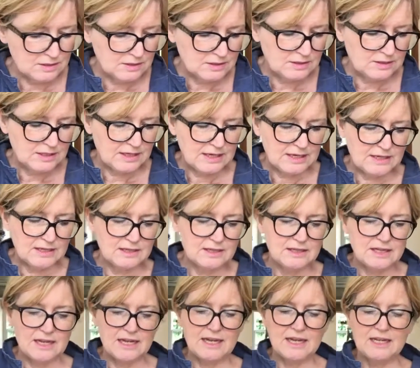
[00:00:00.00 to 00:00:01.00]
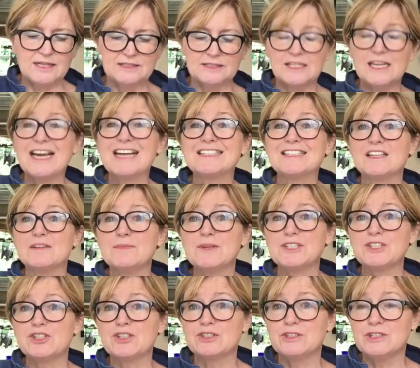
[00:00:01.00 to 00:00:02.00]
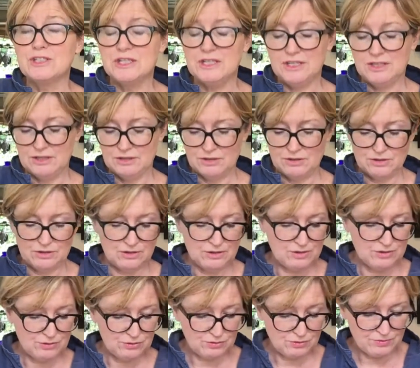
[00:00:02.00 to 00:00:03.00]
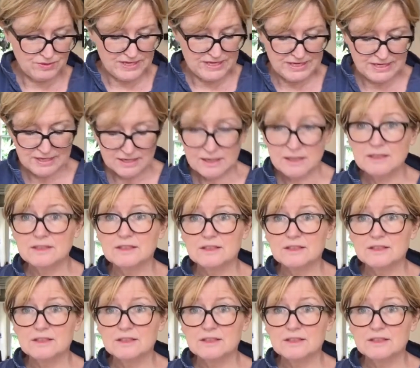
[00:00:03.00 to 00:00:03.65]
And as I mentioned, the 3